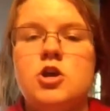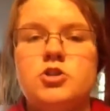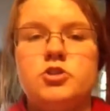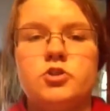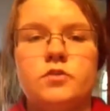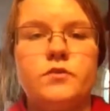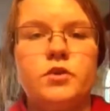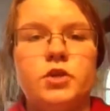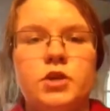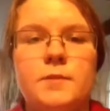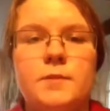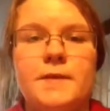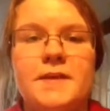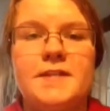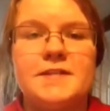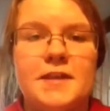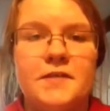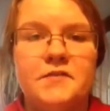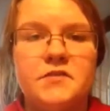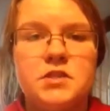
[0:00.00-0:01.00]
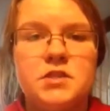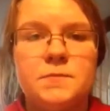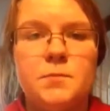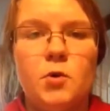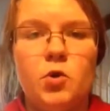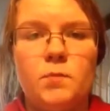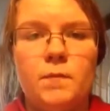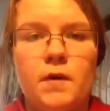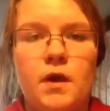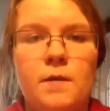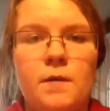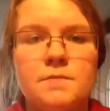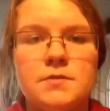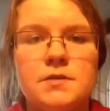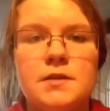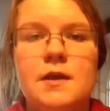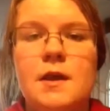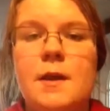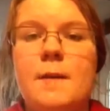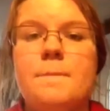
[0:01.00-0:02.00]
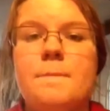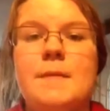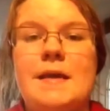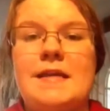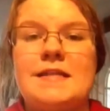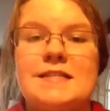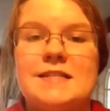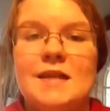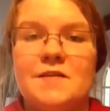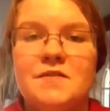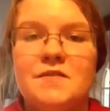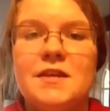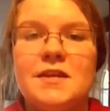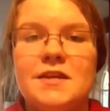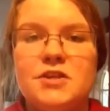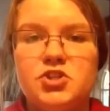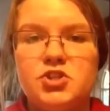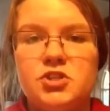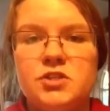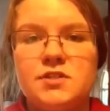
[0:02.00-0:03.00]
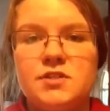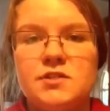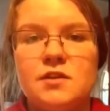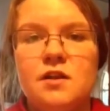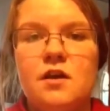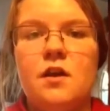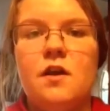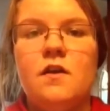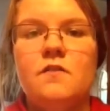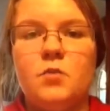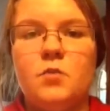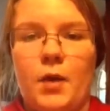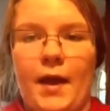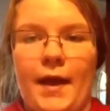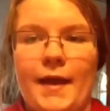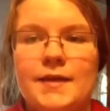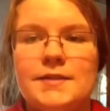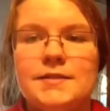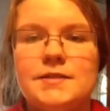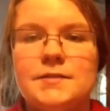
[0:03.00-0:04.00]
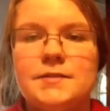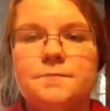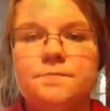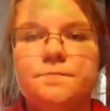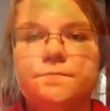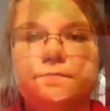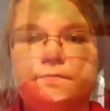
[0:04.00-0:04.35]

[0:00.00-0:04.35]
So if you're going to make 7 smoke bombs, make 7 inches of wax.